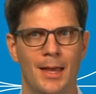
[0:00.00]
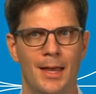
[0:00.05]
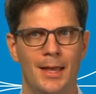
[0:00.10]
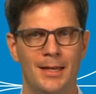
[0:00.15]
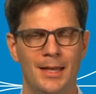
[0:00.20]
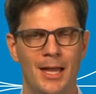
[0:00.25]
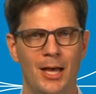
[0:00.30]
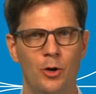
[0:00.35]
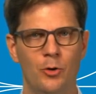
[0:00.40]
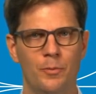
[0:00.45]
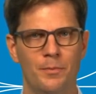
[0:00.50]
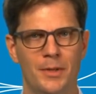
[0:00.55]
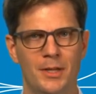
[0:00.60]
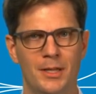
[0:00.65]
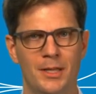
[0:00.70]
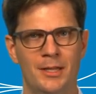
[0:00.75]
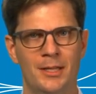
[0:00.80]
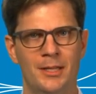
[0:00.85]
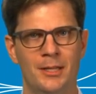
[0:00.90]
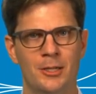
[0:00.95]
Now,
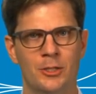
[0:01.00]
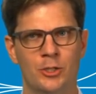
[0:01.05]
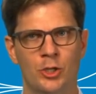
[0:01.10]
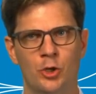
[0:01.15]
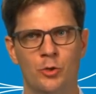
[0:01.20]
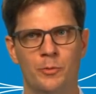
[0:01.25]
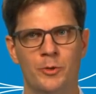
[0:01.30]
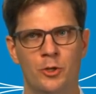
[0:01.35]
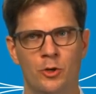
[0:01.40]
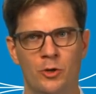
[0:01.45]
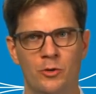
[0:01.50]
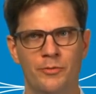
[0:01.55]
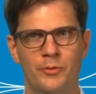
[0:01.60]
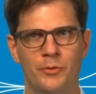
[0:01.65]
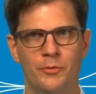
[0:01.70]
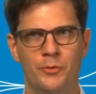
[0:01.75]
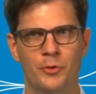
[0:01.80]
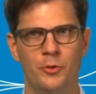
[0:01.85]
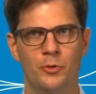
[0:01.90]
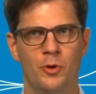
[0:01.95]
a little global
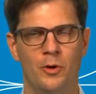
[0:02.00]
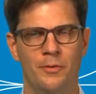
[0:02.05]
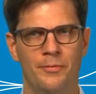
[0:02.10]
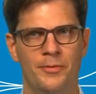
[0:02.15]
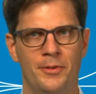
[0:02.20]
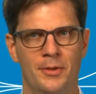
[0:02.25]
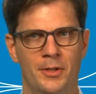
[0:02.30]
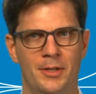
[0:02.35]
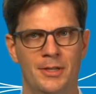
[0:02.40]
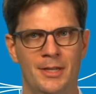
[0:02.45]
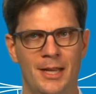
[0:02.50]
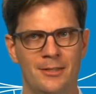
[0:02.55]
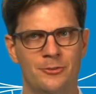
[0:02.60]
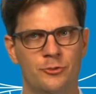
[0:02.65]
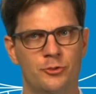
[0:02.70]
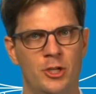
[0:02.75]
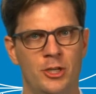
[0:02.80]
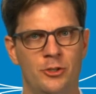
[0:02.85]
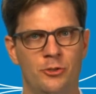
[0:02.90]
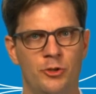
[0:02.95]
overview of the
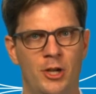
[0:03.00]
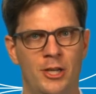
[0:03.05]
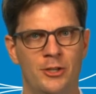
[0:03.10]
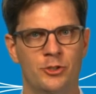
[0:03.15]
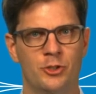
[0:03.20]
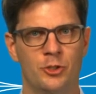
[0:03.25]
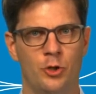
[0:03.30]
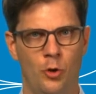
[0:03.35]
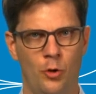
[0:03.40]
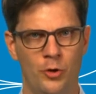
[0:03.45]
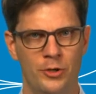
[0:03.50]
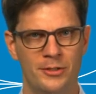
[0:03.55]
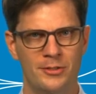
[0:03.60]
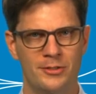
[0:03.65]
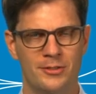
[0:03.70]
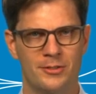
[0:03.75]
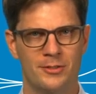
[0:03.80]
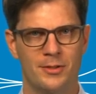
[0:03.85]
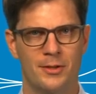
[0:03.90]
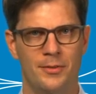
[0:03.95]
next generation
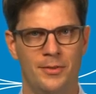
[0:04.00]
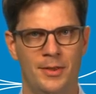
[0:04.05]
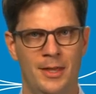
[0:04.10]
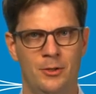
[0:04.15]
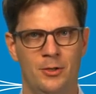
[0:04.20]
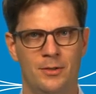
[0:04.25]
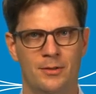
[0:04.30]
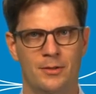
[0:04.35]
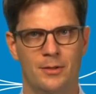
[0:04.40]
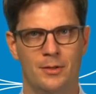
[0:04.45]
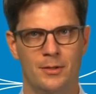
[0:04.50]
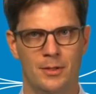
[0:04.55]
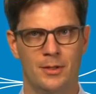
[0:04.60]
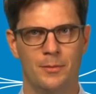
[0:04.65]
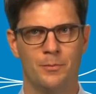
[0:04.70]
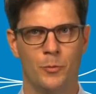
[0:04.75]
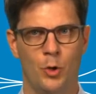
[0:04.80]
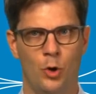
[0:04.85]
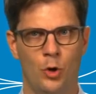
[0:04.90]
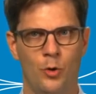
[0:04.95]
hoists that
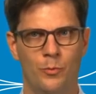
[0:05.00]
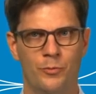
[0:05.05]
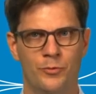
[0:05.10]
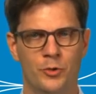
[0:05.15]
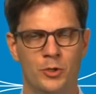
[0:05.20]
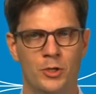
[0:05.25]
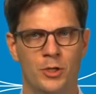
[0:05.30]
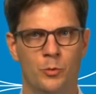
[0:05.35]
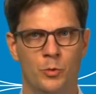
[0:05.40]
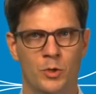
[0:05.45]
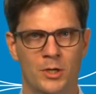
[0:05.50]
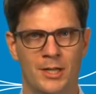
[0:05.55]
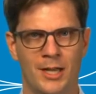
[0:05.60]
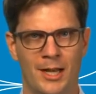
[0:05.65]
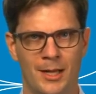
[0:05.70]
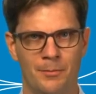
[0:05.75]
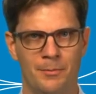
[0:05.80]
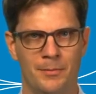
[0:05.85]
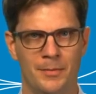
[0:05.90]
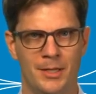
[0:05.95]
hopefully will
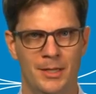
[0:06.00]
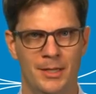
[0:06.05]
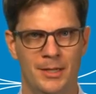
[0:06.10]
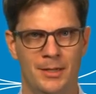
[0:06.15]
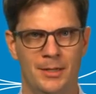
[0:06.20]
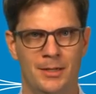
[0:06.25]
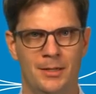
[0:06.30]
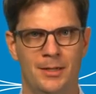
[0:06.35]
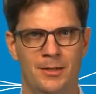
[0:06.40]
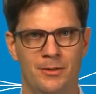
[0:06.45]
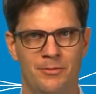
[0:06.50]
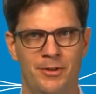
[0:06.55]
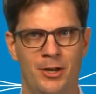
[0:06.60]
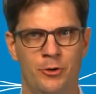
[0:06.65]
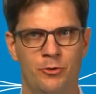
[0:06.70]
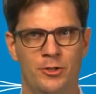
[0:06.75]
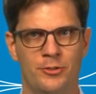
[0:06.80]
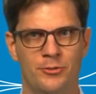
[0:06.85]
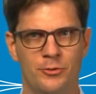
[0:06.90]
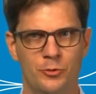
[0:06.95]
come in
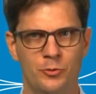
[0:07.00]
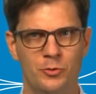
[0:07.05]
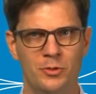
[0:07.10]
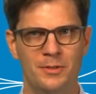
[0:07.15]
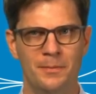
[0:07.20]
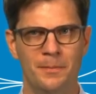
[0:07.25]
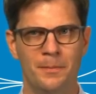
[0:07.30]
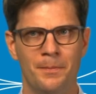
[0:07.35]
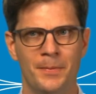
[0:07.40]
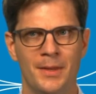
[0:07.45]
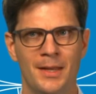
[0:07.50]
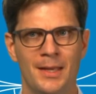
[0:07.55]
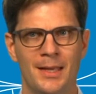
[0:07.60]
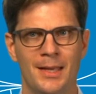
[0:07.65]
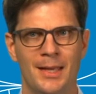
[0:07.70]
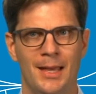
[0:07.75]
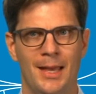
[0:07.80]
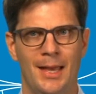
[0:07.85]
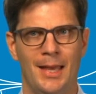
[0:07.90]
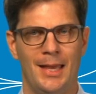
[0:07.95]
very soon.
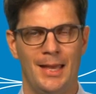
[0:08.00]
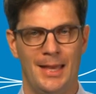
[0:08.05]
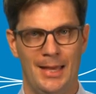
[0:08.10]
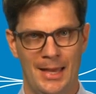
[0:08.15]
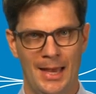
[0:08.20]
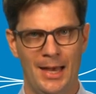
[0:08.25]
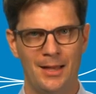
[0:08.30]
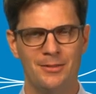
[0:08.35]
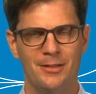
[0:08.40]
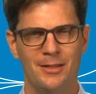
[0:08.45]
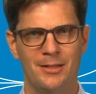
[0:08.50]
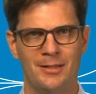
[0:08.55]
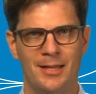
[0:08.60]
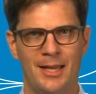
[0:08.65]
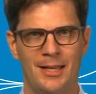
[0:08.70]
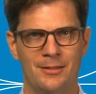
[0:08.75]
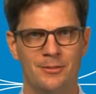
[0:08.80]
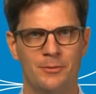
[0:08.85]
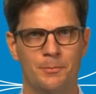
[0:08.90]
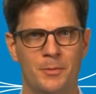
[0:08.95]
EASA
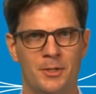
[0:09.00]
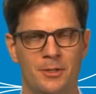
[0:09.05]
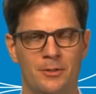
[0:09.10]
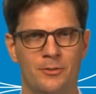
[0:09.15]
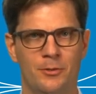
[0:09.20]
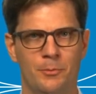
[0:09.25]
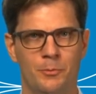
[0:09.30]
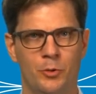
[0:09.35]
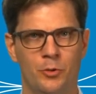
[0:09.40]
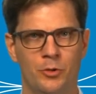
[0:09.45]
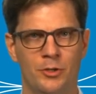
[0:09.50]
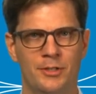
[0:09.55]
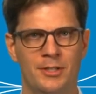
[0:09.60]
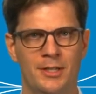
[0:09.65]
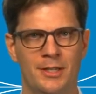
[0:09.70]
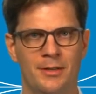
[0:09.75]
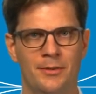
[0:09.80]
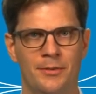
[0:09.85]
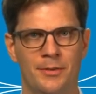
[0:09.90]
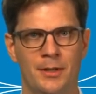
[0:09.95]
has been
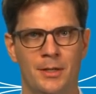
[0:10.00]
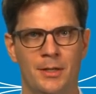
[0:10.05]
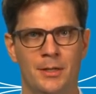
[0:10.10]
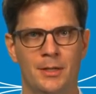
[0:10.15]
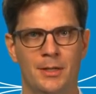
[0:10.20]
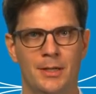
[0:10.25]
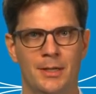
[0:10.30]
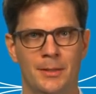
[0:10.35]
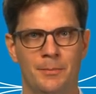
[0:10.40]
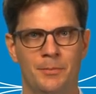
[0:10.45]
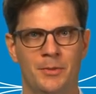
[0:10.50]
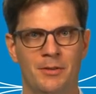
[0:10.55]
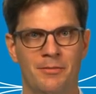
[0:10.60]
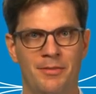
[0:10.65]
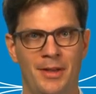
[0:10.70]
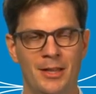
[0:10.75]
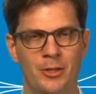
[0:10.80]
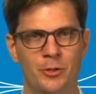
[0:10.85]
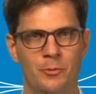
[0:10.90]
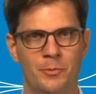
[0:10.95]
supporting the
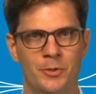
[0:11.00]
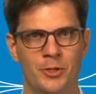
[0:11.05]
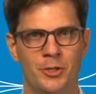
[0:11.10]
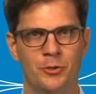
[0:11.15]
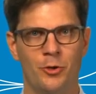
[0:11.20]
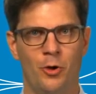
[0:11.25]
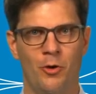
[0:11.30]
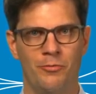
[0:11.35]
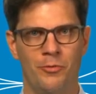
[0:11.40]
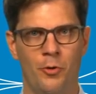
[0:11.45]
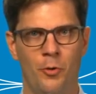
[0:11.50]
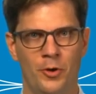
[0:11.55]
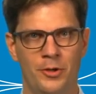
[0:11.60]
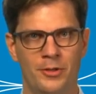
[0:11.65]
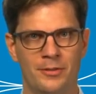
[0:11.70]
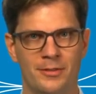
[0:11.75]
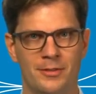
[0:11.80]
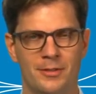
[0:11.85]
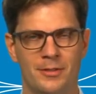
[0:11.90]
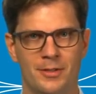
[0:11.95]
development of
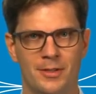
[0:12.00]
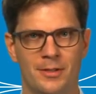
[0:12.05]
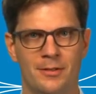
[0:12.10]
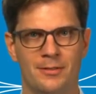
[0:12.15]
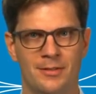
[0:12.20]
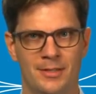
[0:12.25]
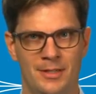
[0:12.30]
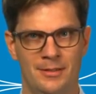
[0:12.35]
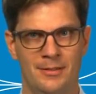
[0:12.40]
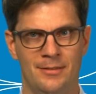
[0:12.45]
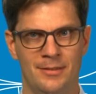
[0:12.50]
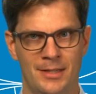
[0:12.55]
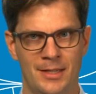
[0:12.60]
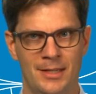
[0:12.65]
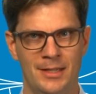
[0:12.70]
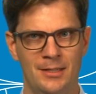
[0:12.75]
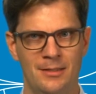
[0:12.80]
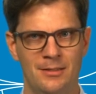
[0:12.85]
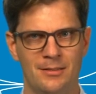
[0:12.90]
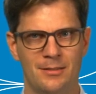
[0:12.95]
hoist since
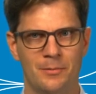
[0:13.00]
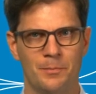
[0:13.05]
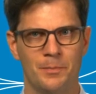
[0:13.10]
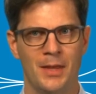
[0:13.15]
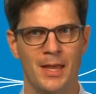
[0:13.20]
years,